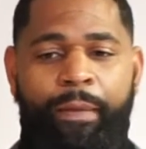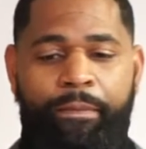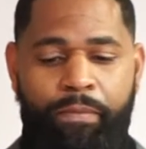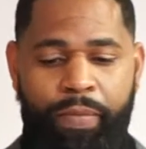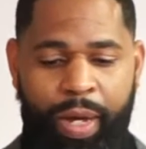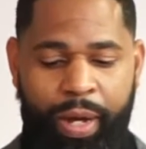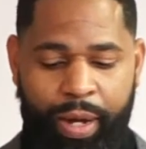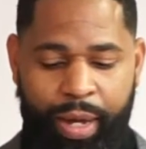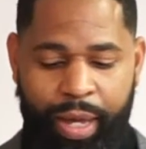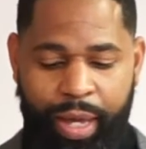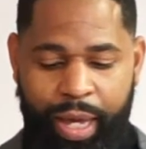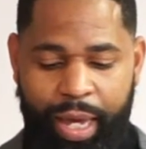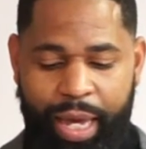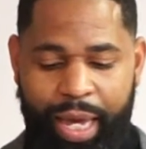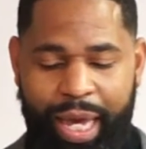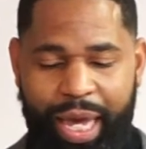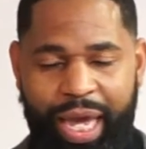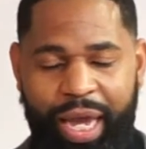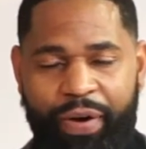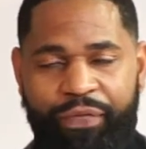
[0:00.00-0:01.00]
Now,
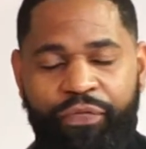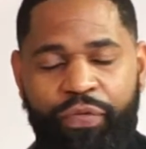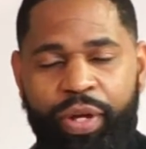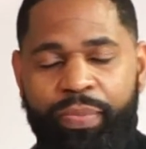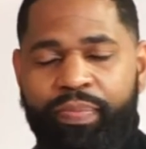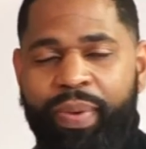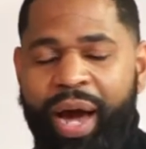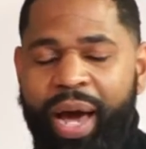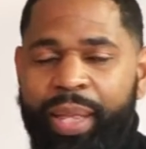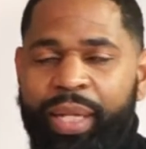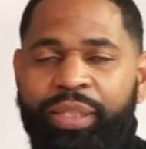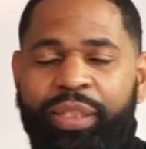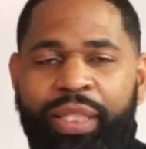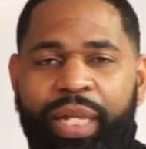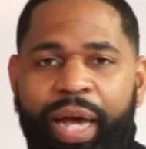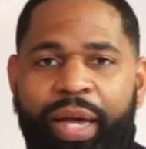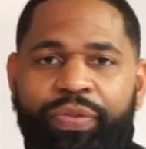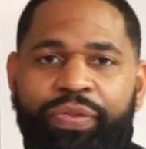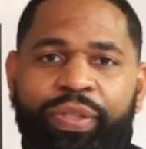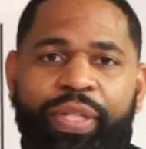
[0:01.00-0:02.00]
everybody's
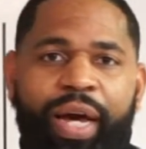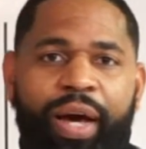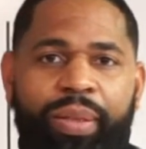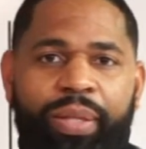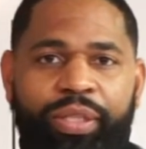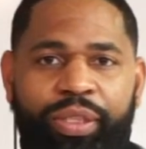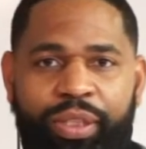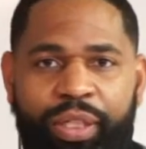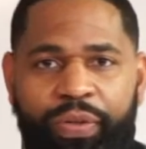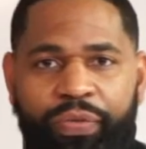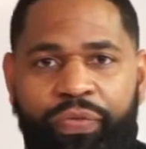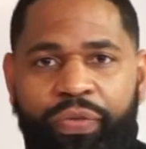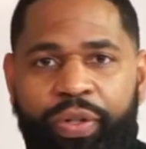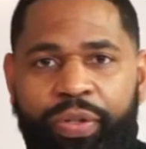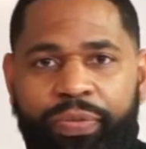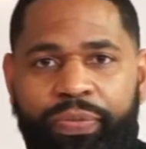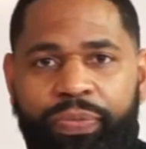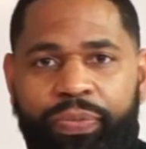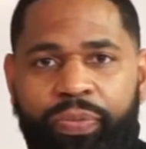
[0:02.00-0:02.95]
lifestyle is different.